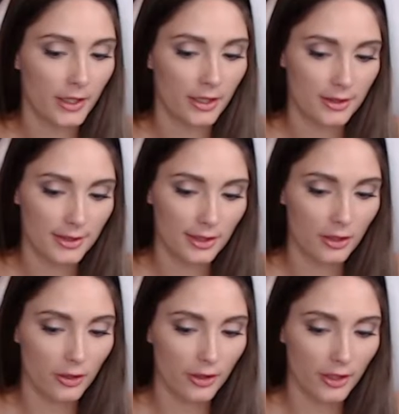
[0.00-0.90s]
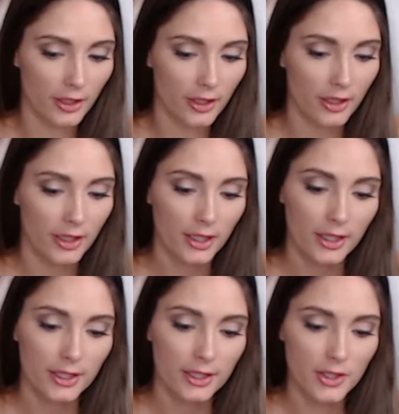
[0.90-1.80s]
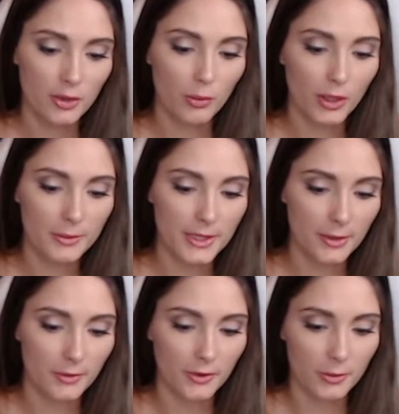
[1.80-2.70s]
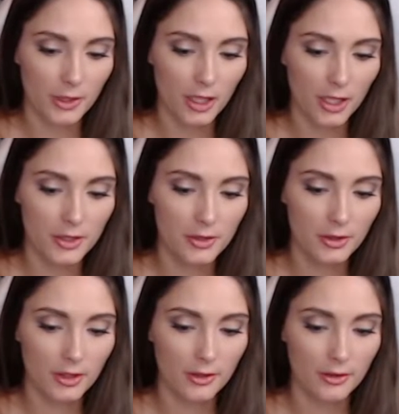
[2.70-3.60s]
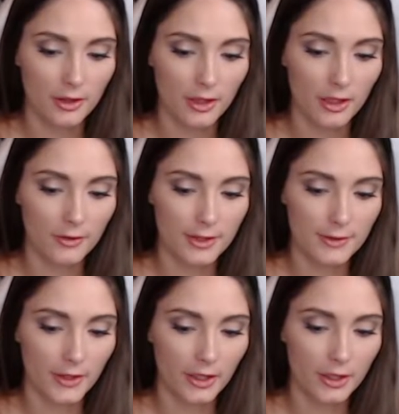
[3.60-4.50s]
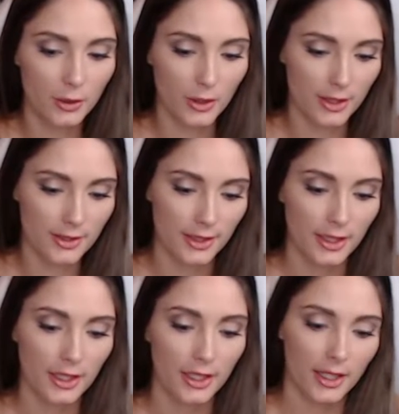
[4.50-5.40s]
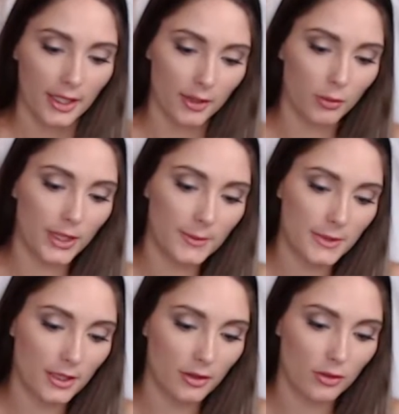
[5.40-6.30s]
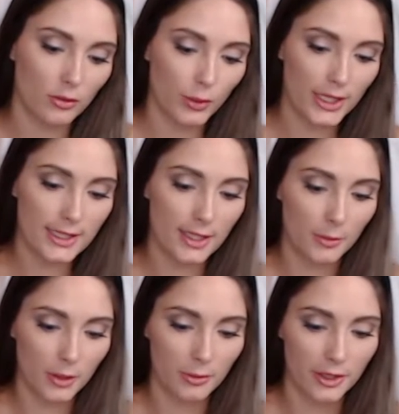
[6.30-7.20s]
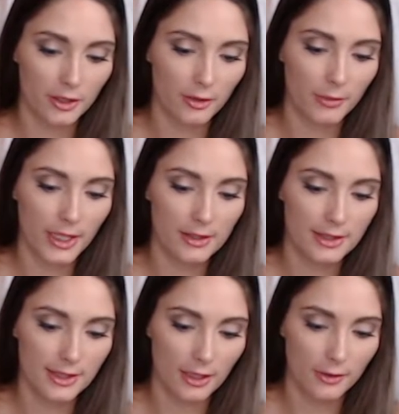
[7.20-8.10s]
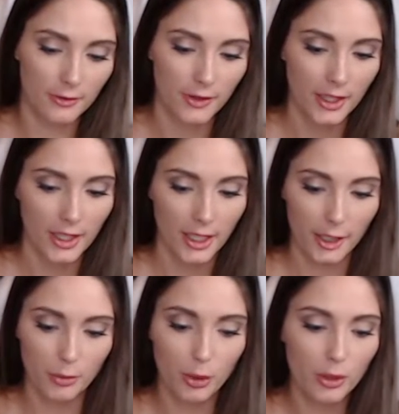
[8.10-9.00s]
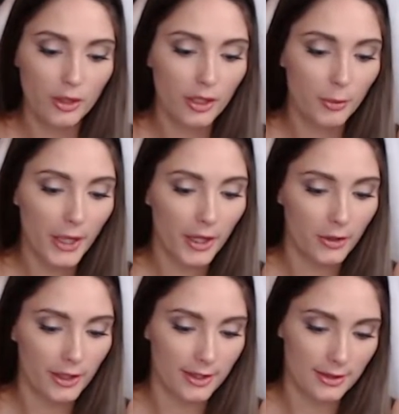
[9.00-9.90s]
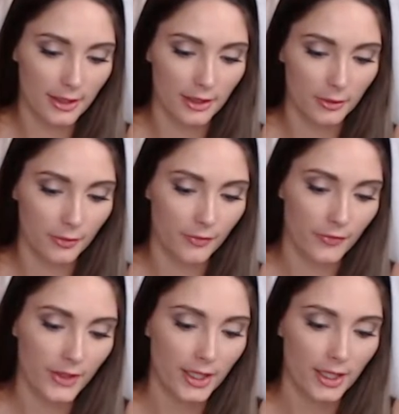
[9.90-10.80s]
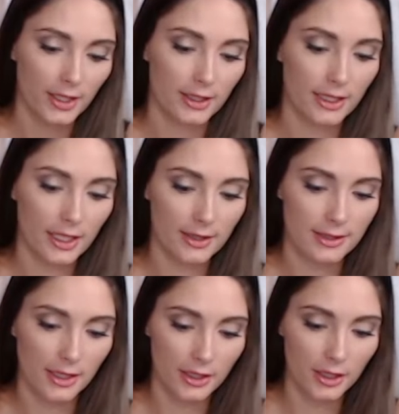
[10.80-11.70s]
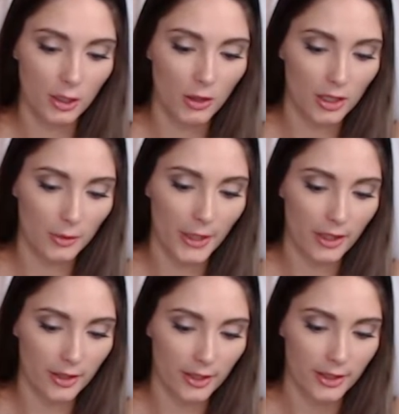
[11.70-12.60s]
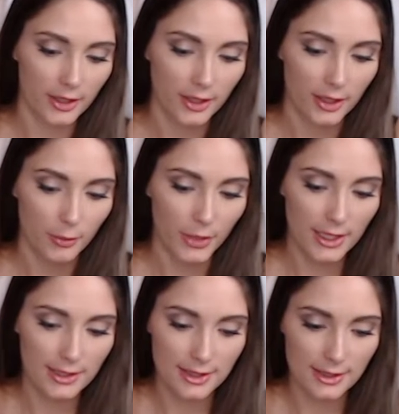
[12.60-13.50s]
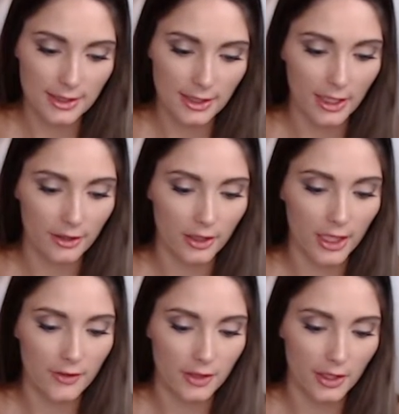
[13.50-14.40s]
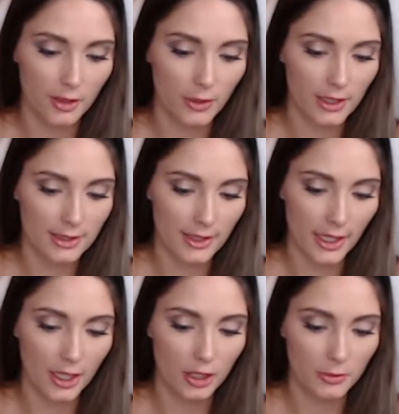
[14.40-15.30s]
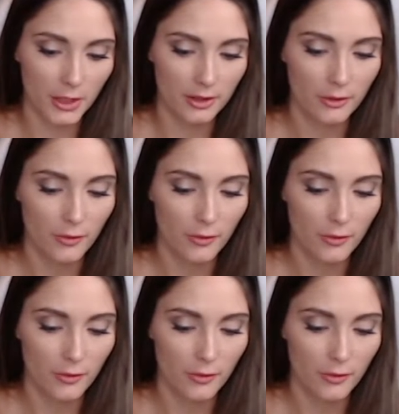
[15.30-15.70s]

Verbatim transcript: now, said Lothar. She whelped him from a conjurer of, of this very court, and wean, weaned him on pure mage stuff, and poured her power into him. Yes, I know all about it. Pieced it together after you went into that coma.